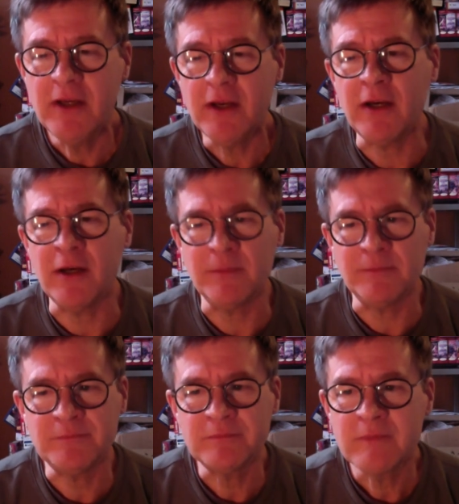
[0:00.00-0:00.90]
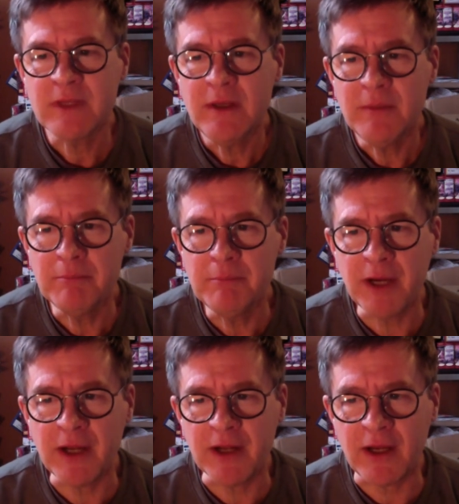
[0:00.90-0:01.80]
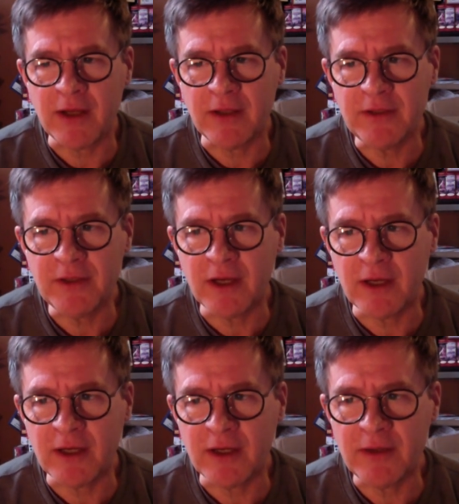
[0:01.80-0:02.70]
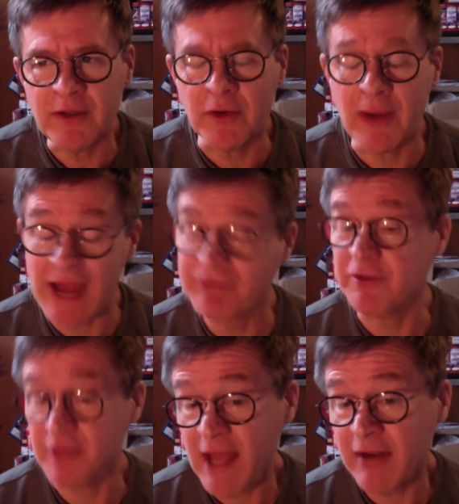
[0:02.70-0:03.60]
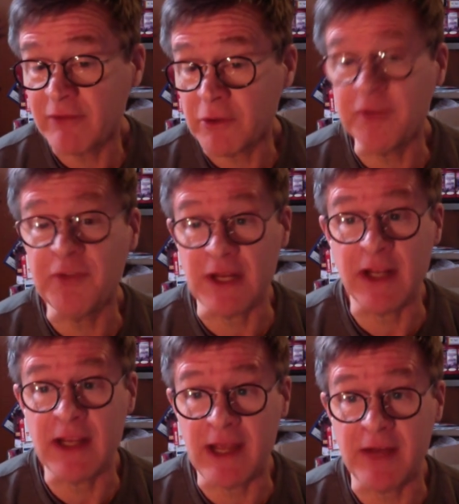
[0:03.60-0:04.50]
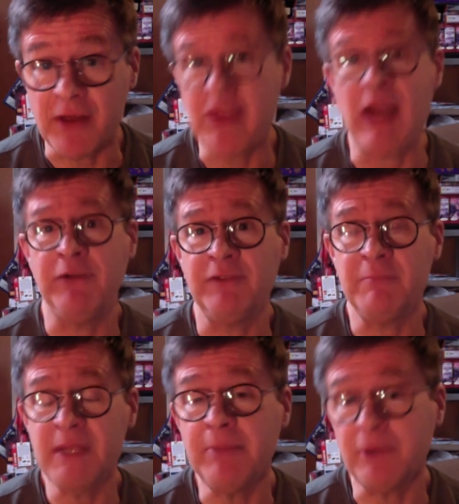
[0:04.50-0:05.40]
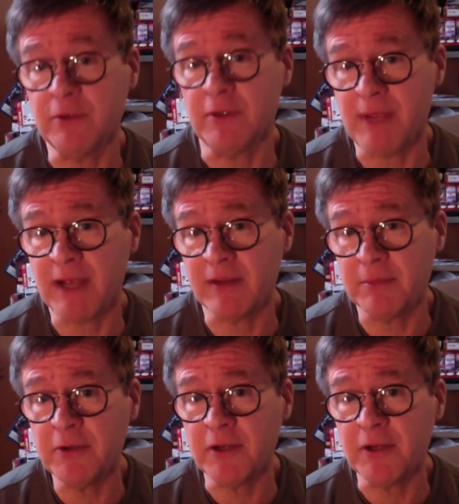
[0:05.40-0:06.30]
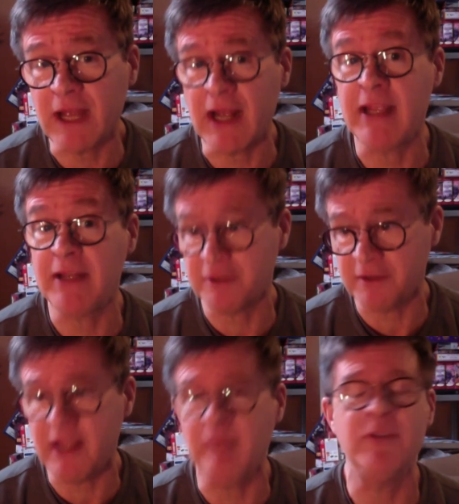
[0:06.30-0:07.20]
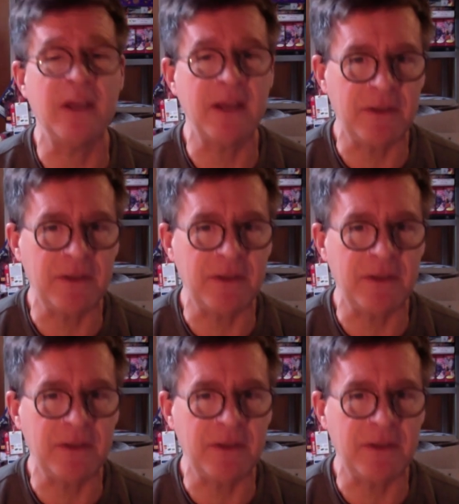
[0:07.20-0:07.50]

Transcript: Um, but uh, uh, you know, after that, of course, then I had a thousand people who had backed the book, and I had their names and I